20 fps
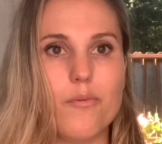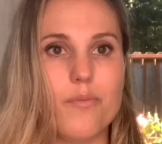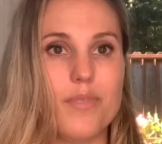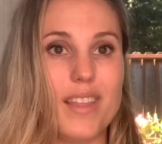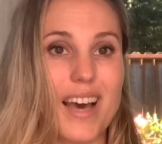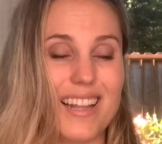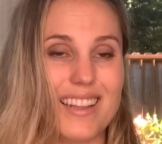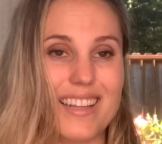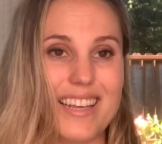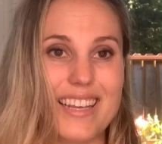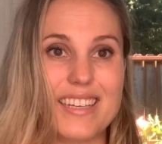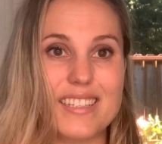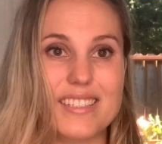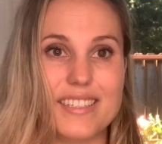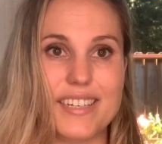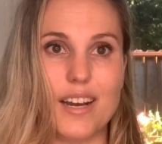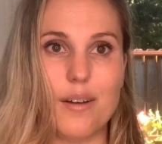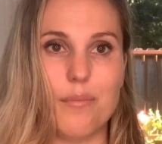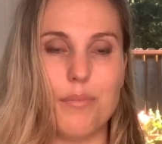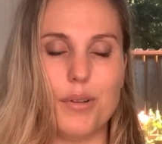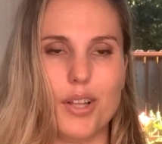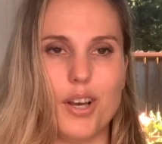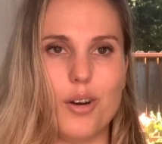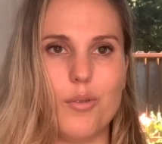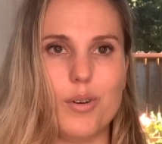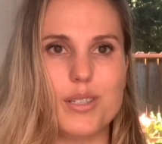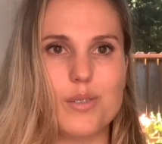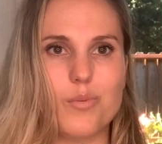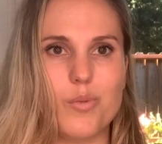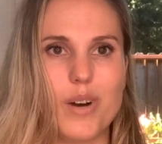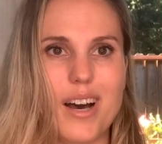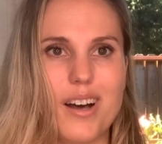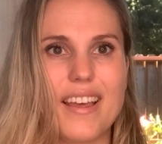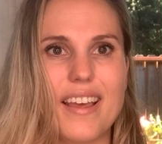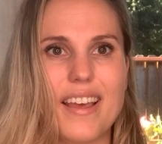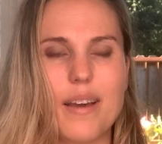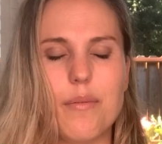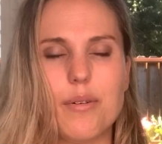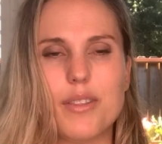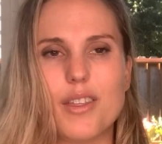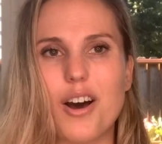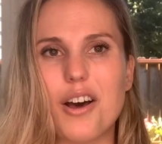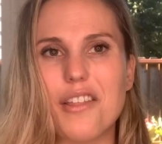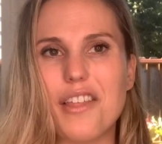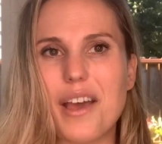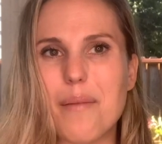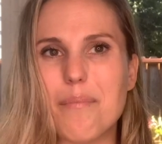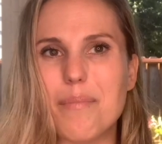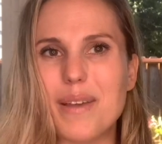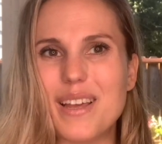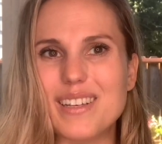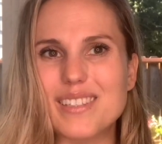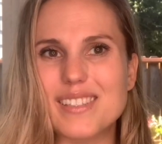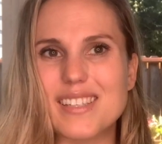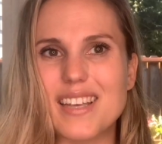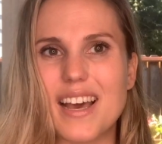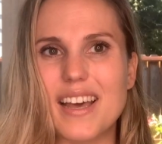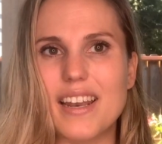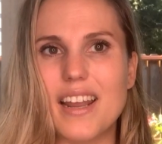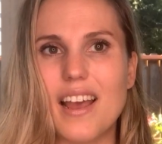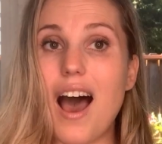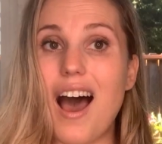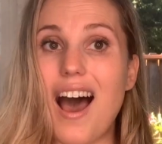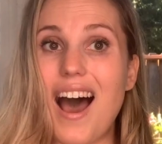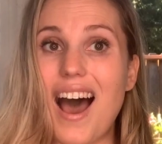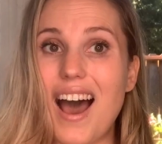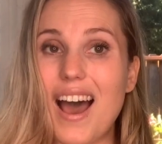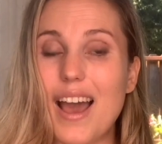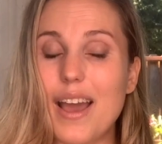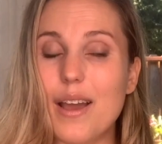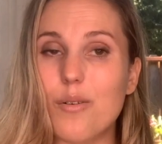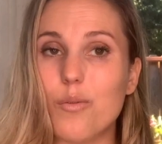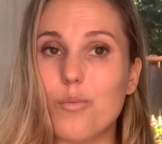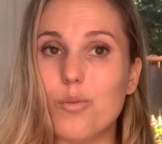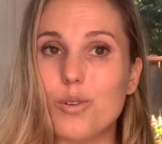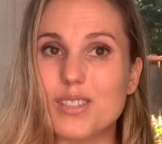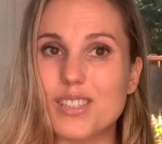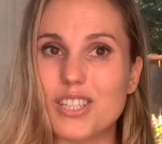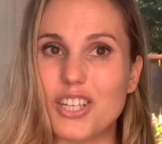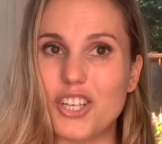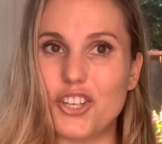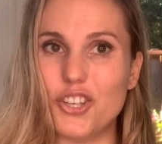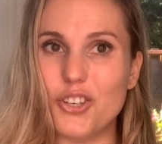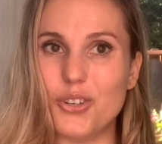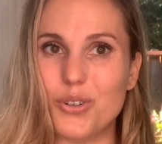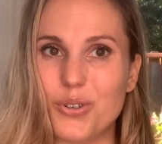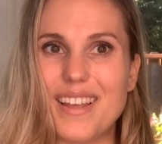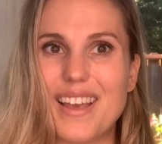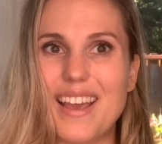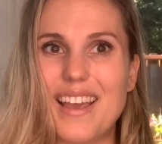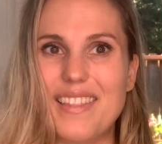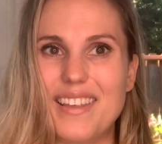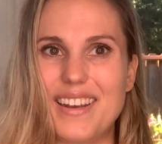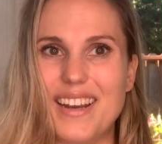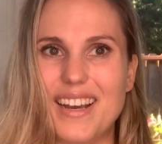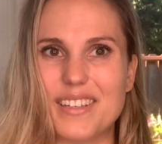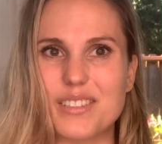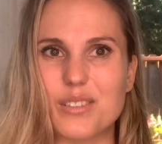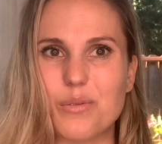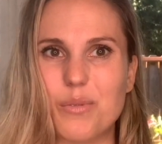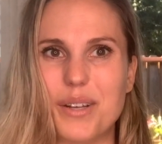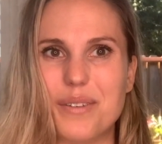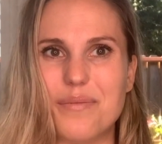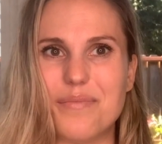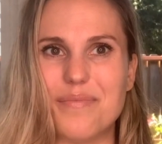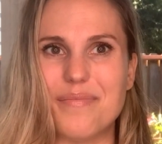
That link is down below as well. And with all that being said, I will see you in the next one.